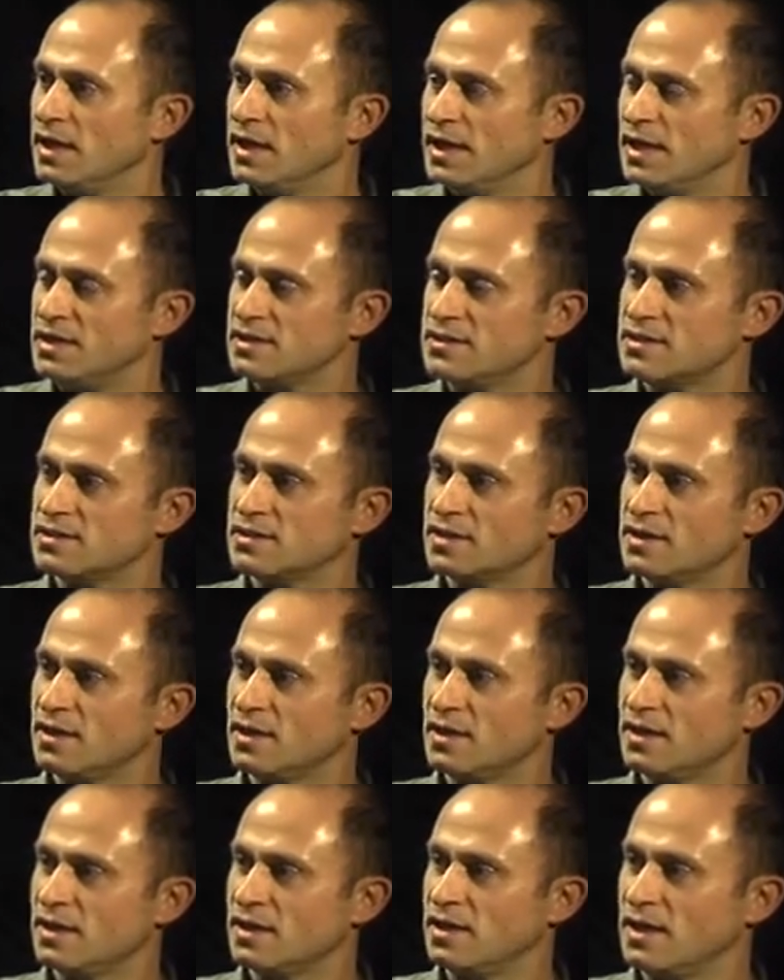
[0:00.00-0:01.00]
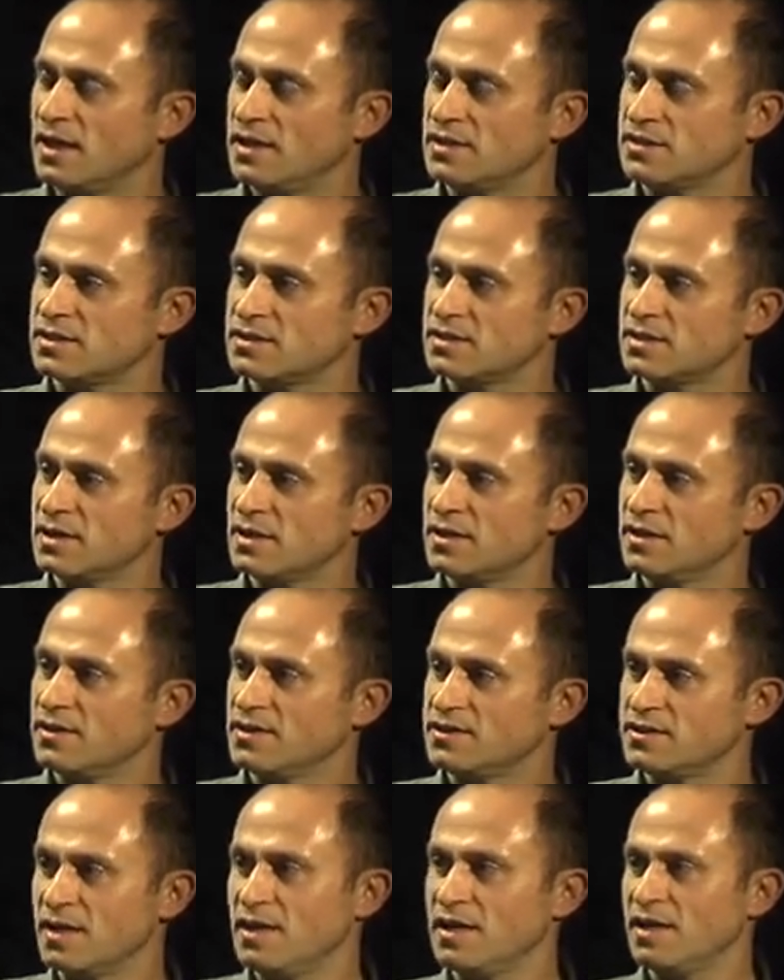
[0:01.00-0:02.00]
It's
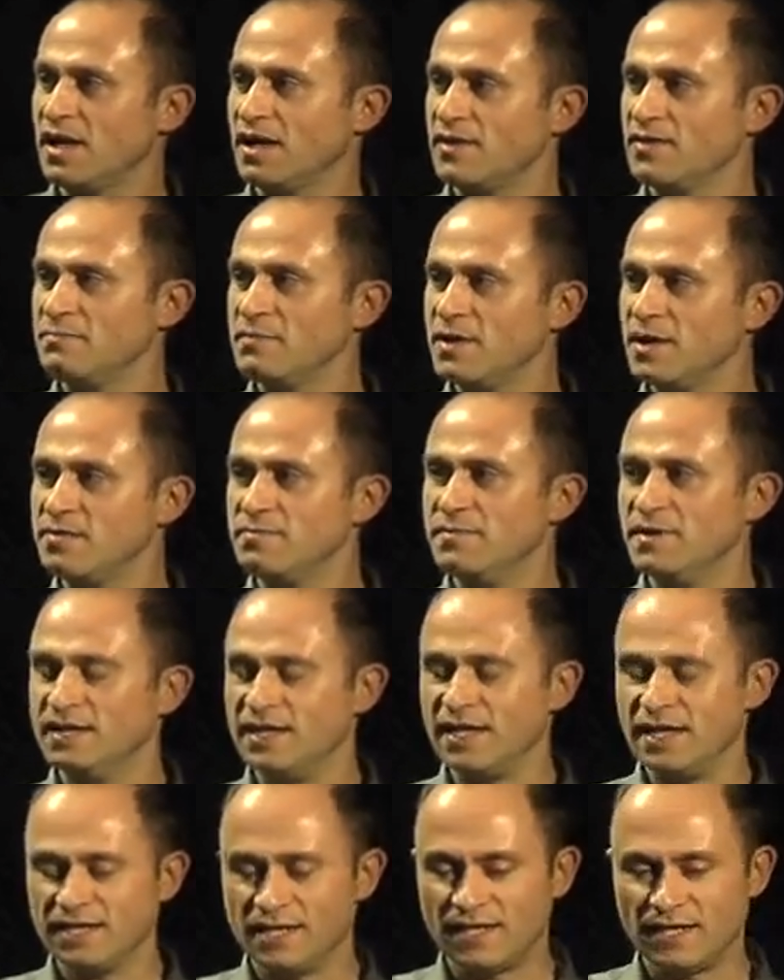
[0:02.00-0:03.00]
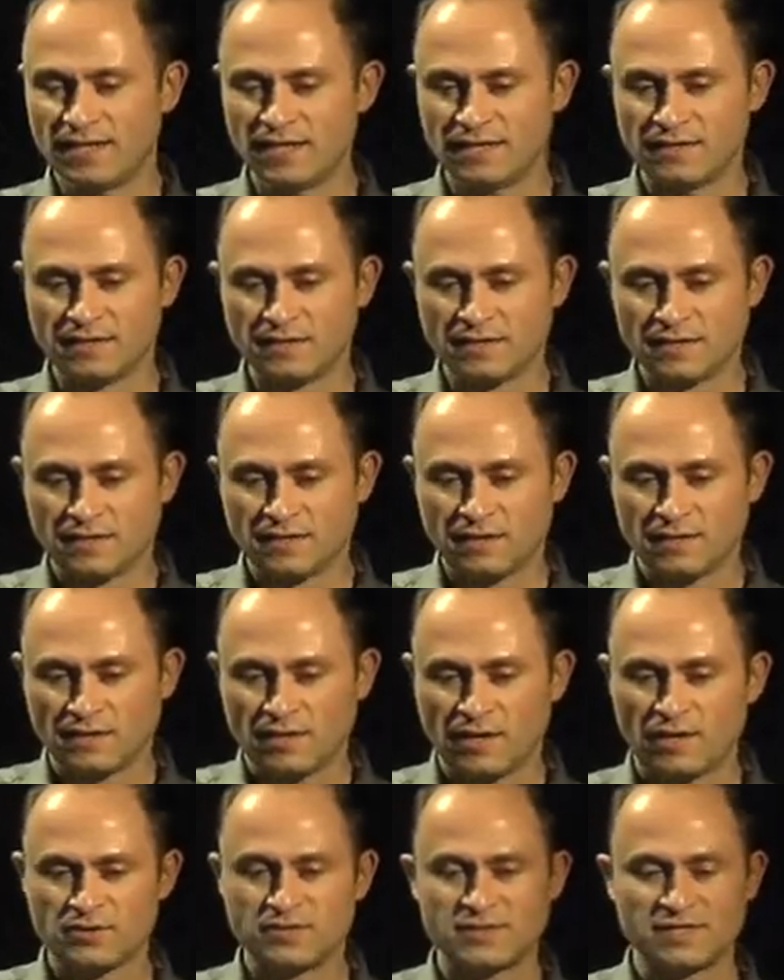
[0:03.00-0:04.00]
at the moment in the
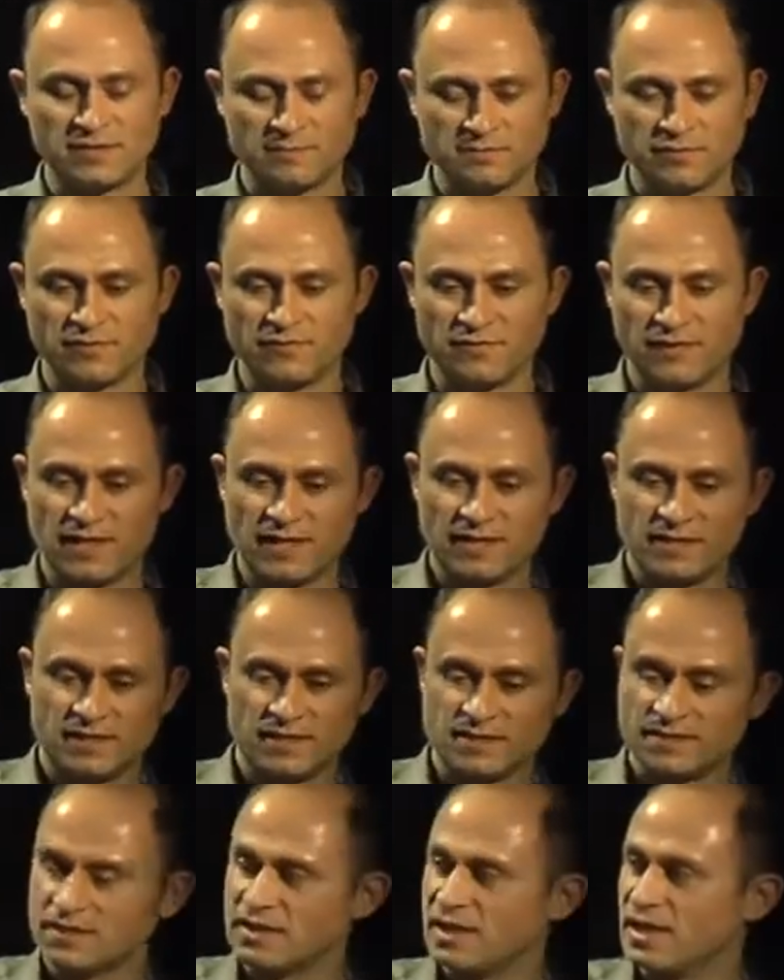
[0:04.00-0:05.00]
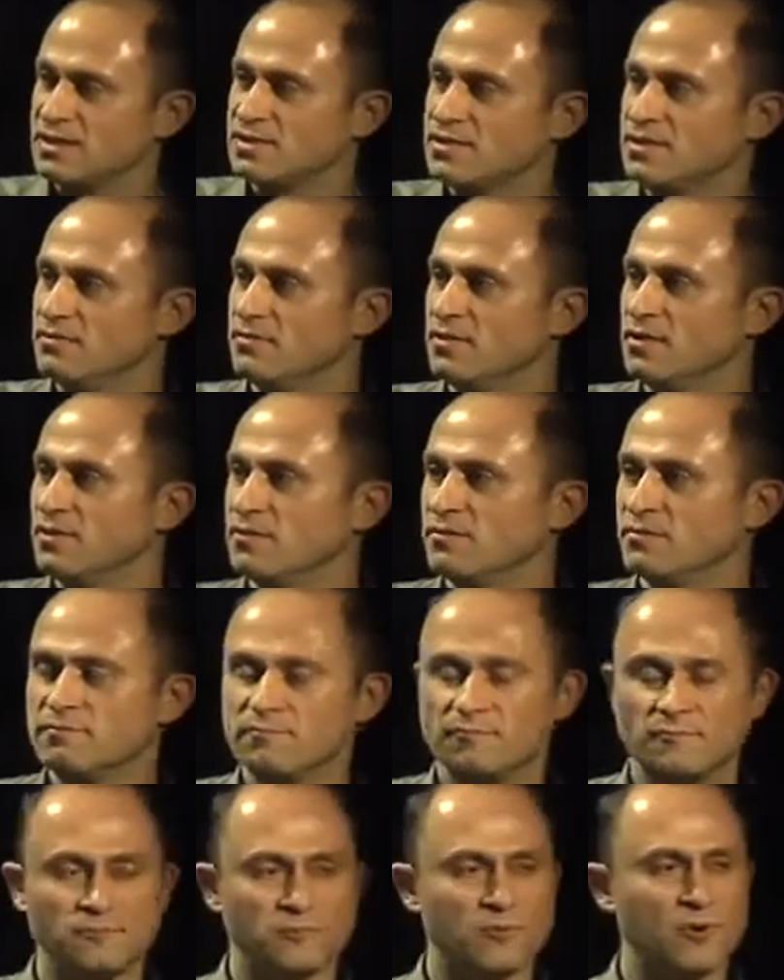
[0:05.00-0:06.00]
hosting providers, I guess you've got
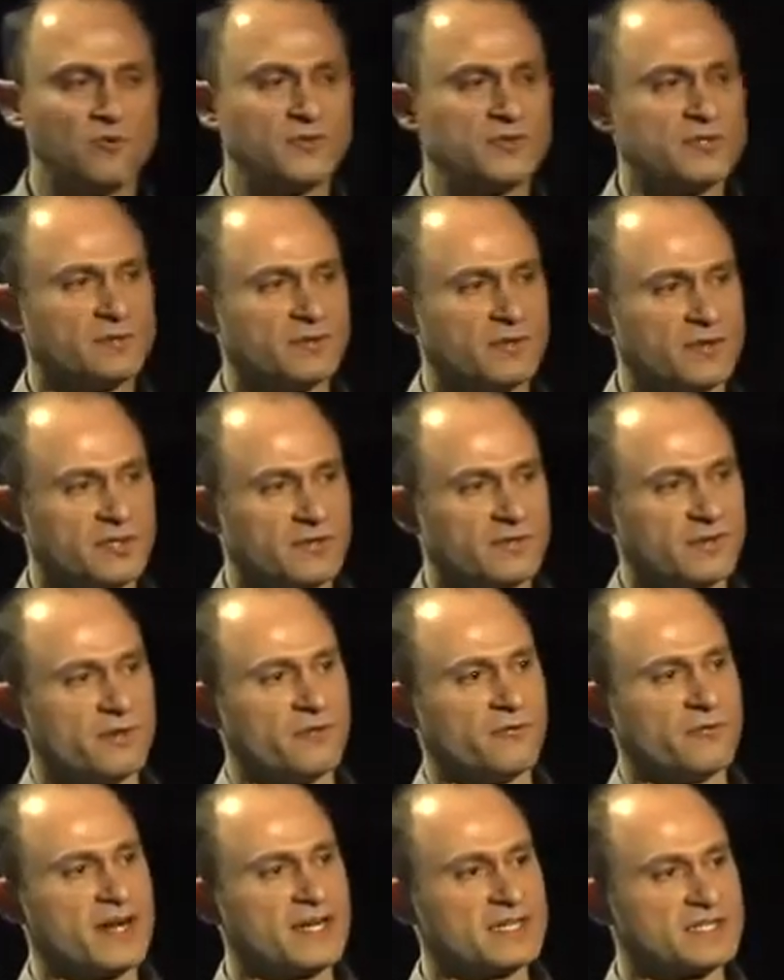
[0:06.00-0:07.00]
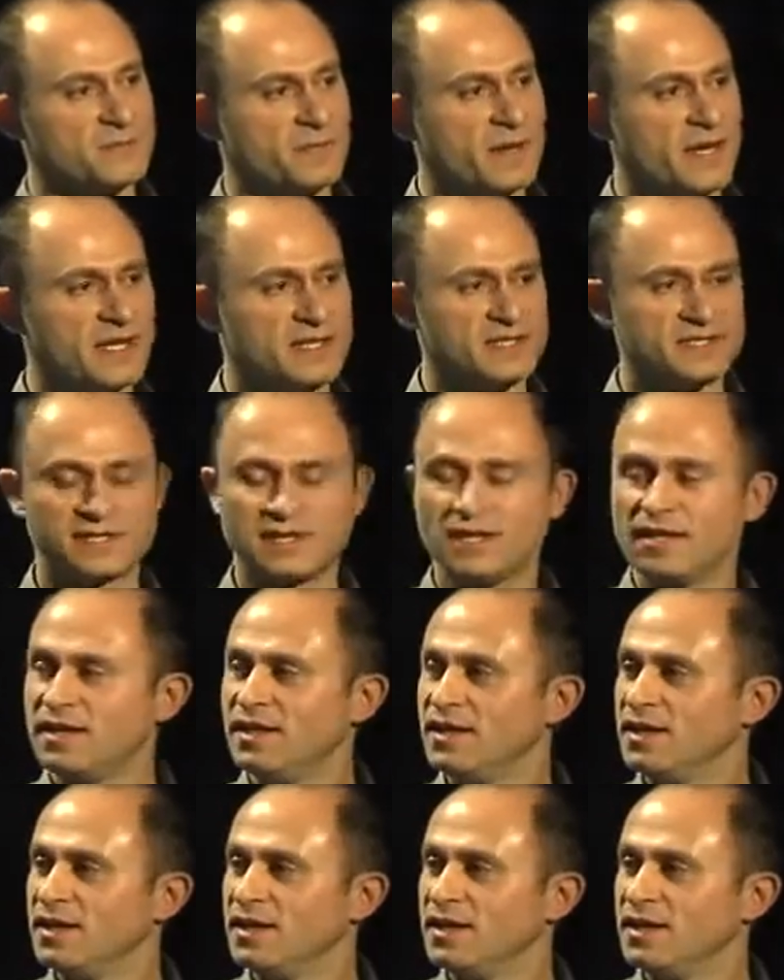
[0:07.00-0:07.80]
one-to-one, you've got Rackspace.